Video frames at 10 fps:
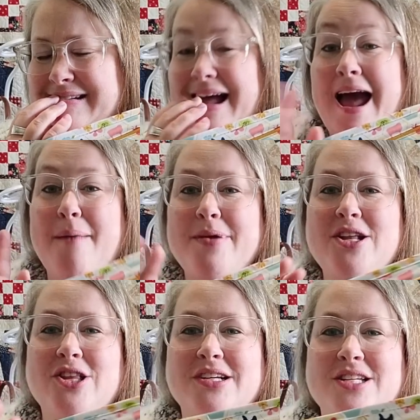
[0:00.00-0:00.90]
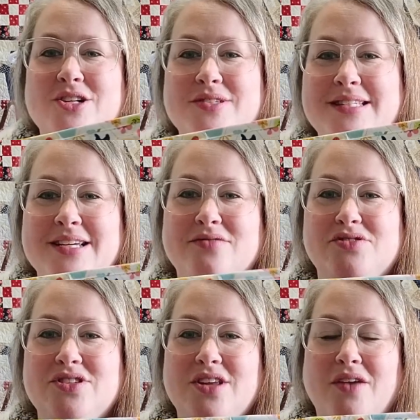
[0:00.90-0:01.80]
I happened to look to go see
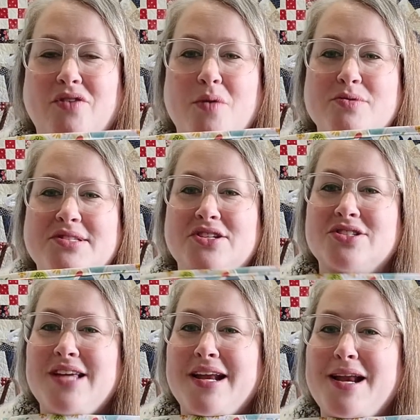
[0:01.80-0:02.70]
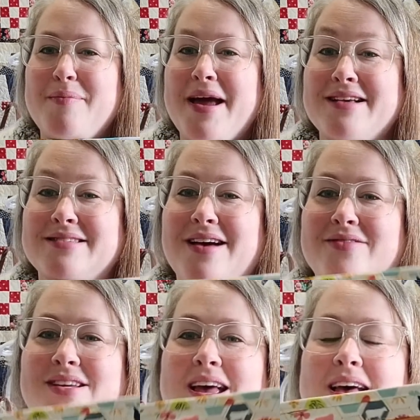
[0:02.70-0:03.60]
if Como Stitches had any bags
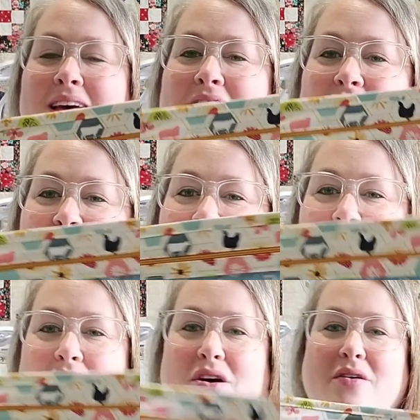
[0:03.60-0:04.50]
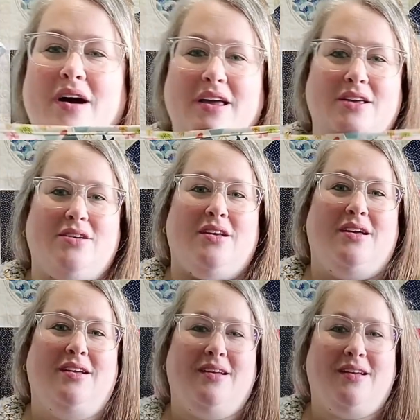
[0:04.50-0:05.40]
left. Because you know how
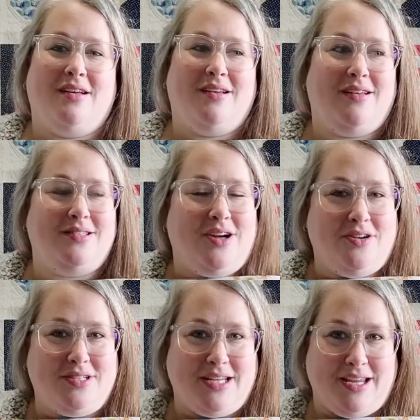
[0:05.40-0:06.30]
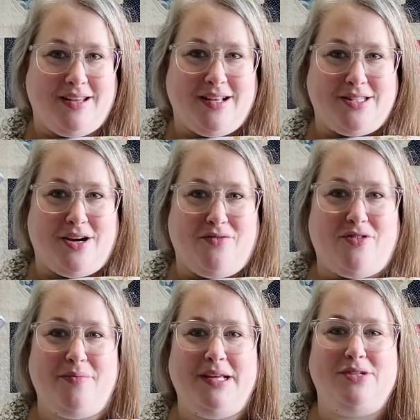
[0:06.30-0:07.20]
it's hard
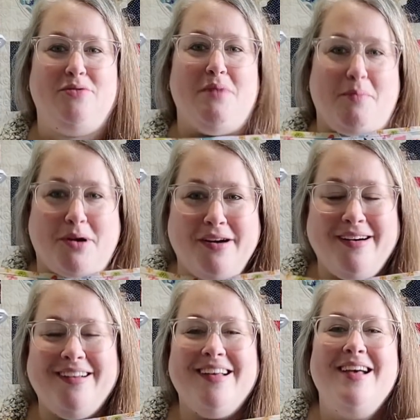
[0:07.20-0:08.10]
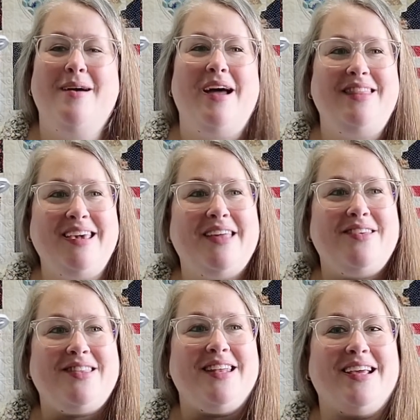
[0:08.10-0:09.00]
for me to remember. I think I
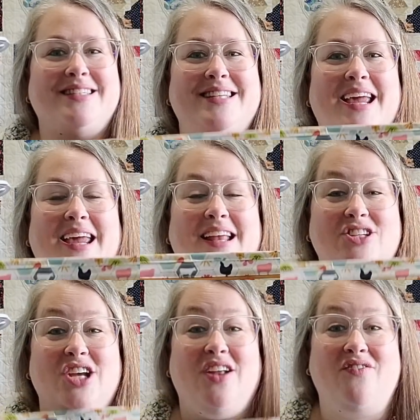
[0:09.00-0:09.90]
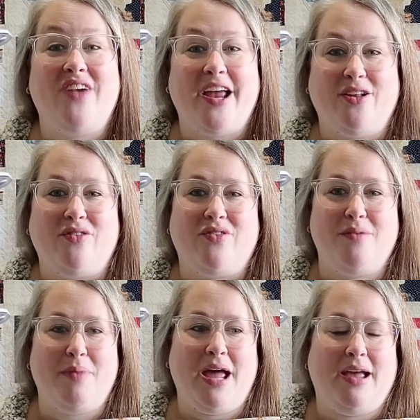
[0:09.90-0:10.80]
looked the next day and she had a vinyl
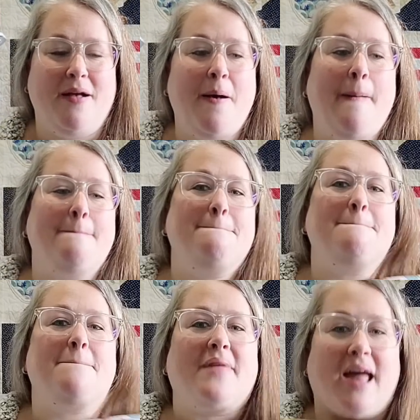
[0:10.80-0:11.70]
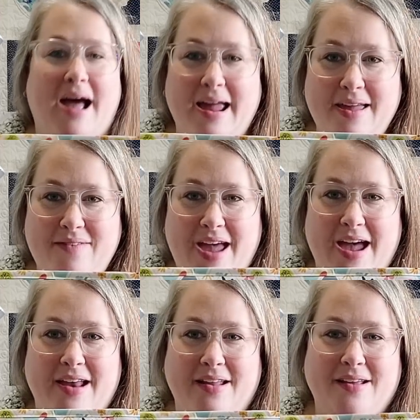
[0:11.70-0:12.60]
front bag. I have
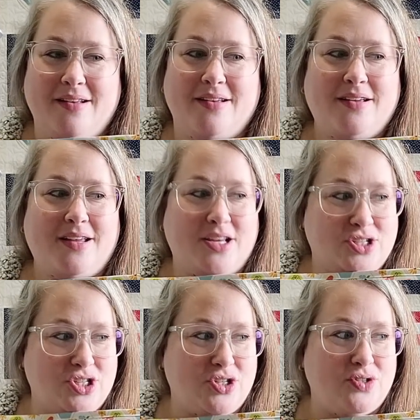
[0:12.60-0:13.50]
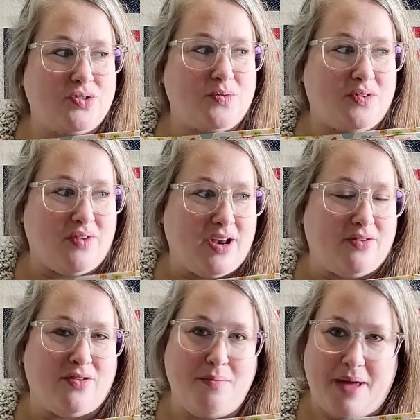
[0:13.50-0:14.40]
had issues with
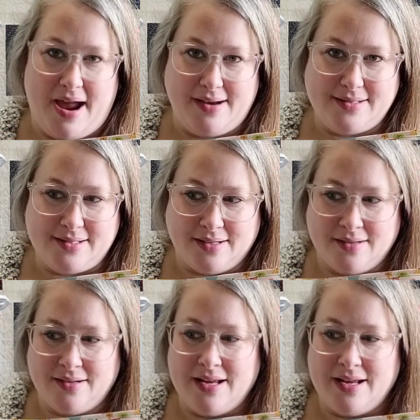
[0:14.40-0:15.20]
vinyl front bags